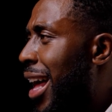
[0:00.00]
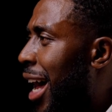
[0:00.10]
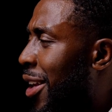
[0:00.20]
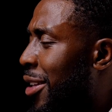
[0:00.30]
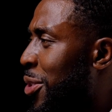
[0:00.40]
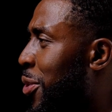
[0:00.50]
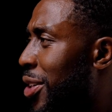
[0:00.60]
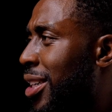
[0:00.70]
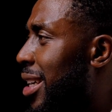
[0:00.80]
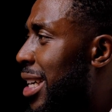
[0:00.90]
I know how to
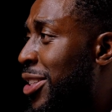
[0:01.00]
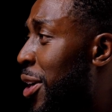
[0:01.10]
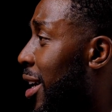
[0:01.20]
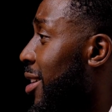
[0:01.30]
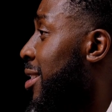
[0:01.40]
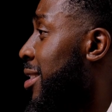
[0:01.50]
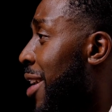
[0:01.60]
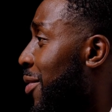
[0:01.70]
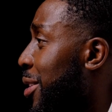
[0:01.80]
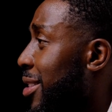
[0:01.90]
cook. Yeah, it's
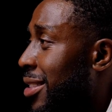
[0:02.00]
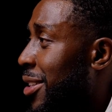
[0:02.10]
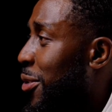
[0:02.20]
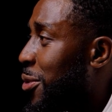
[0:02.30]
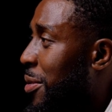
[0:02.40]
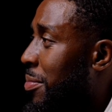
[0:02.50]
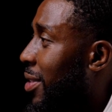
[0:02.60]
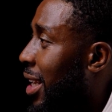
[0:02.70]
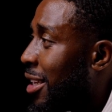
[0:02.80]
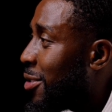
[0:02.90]
either sink or swim,
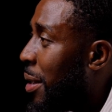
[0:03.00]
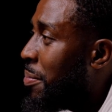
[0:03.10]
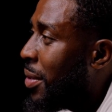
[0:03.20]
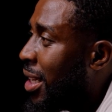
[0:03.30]
and I swam.